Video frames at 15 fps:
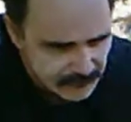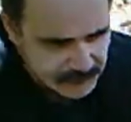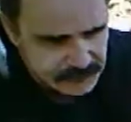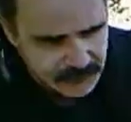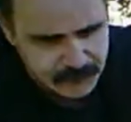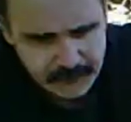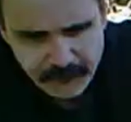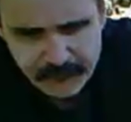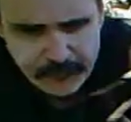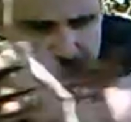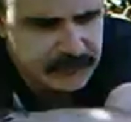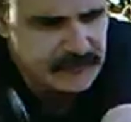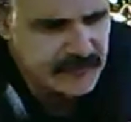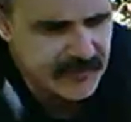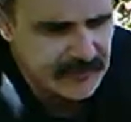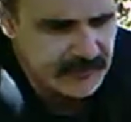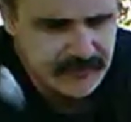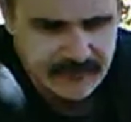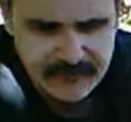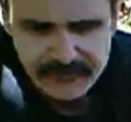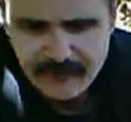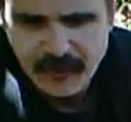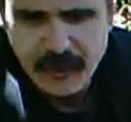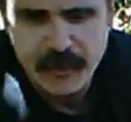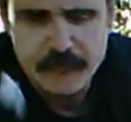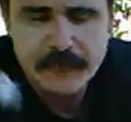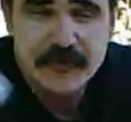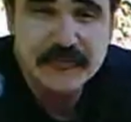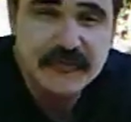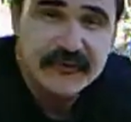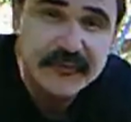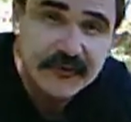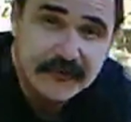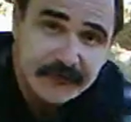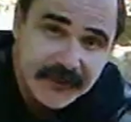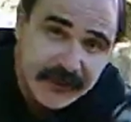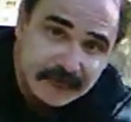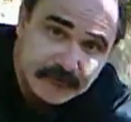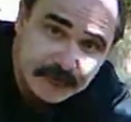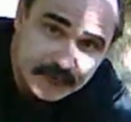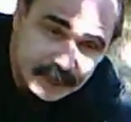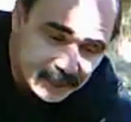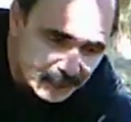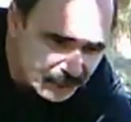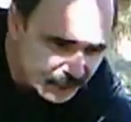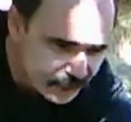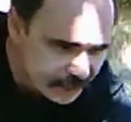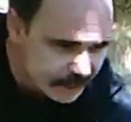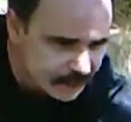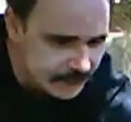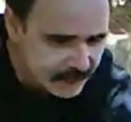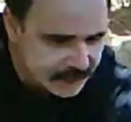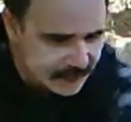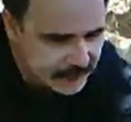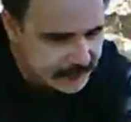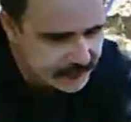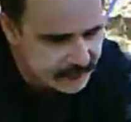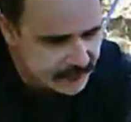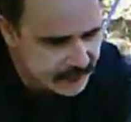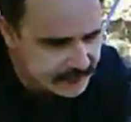So this was like almost zero effort to grow these potatoes.